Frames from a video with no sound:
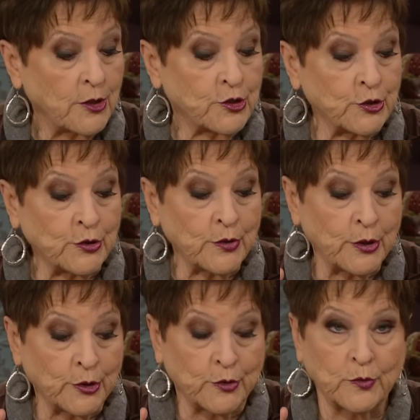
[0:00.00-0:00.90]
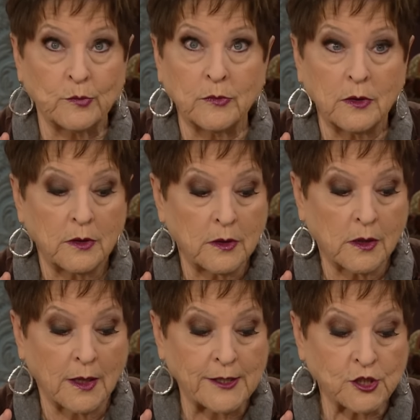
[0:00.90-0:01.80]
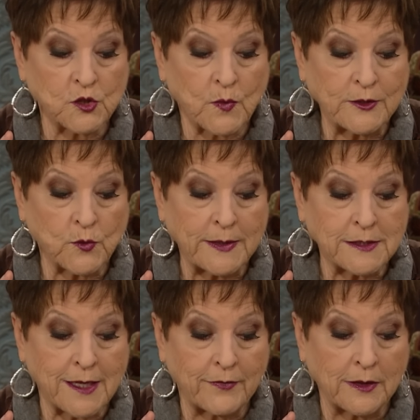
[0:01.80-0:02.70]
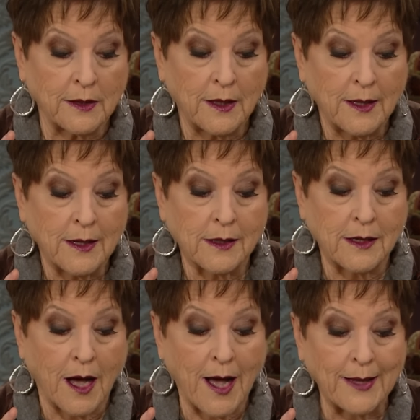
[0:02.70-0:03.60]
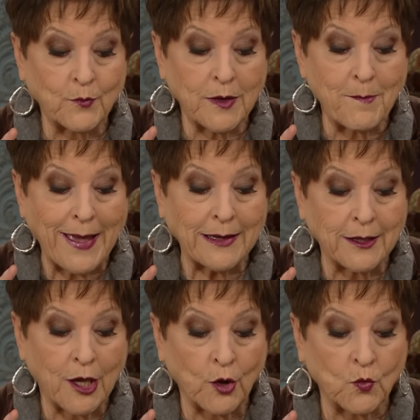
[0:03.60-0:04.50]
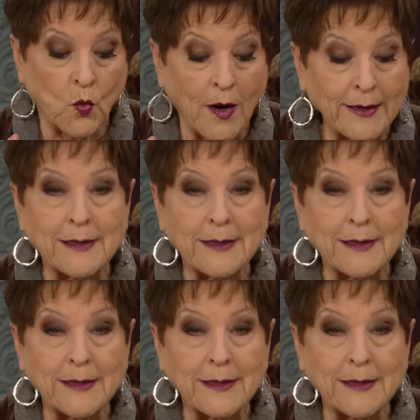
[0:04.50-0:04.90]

To whom, Colossians 1:27, God would make known what